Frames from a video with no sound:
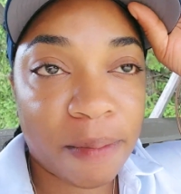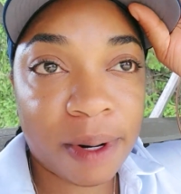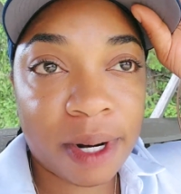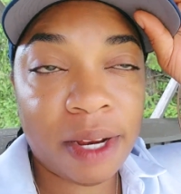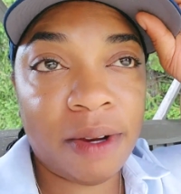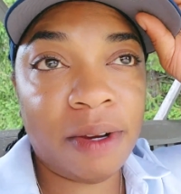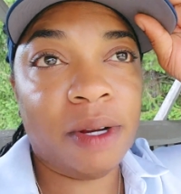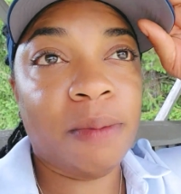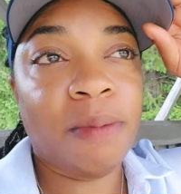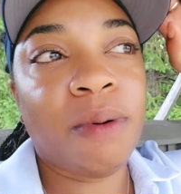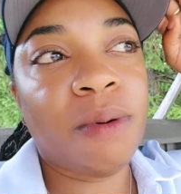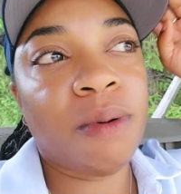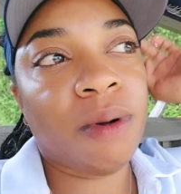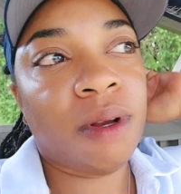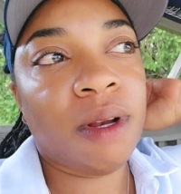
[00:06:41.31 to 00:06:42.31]
Clear out the
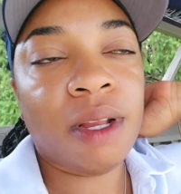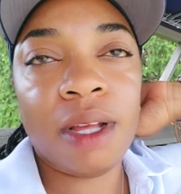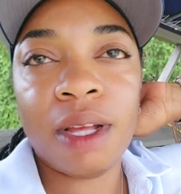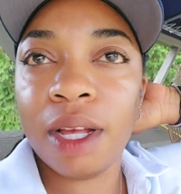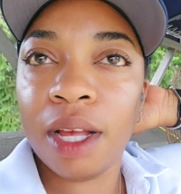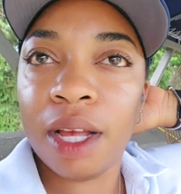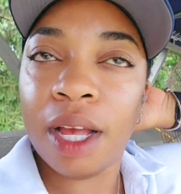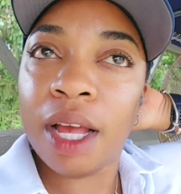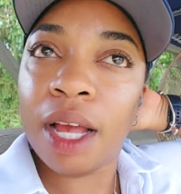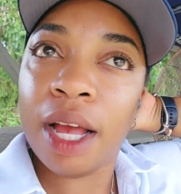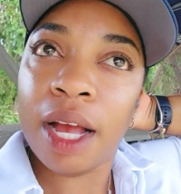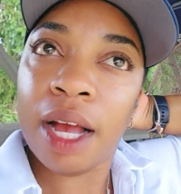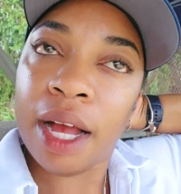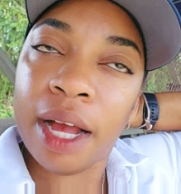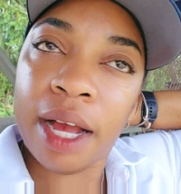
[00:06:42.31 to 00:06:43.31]
pool,
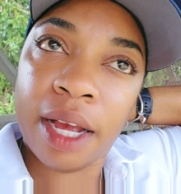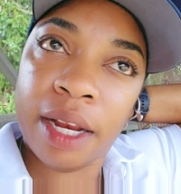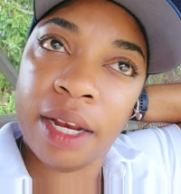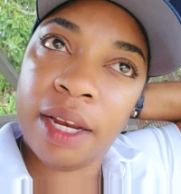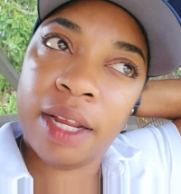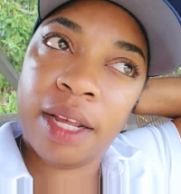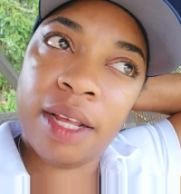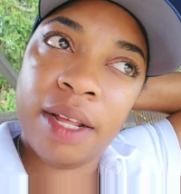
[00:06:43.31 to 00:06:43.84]
and